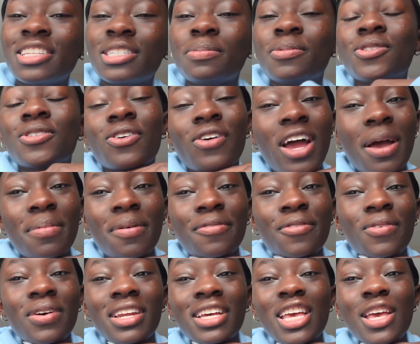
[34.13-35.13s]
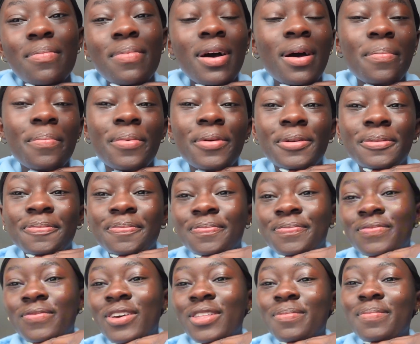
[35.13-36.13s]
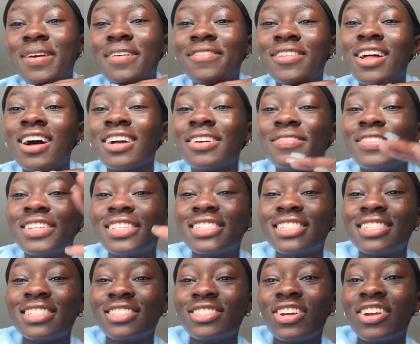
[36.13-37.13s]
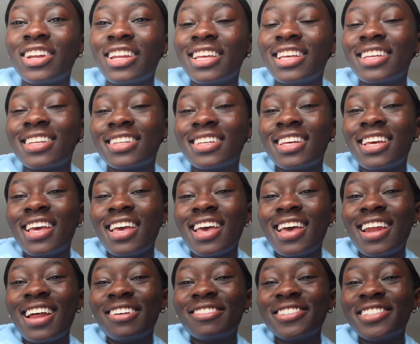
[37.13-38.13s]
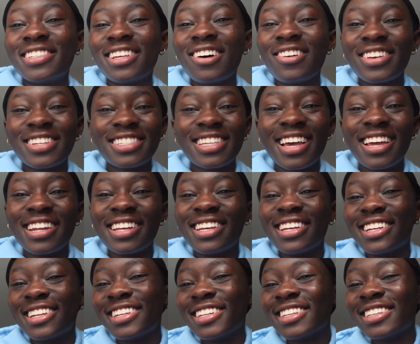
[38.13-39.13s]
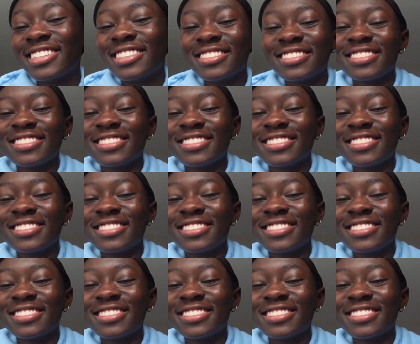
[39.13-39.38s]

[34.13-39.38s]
subscribe if you want to keep up with my Vlogmas journey, and I'm so excited!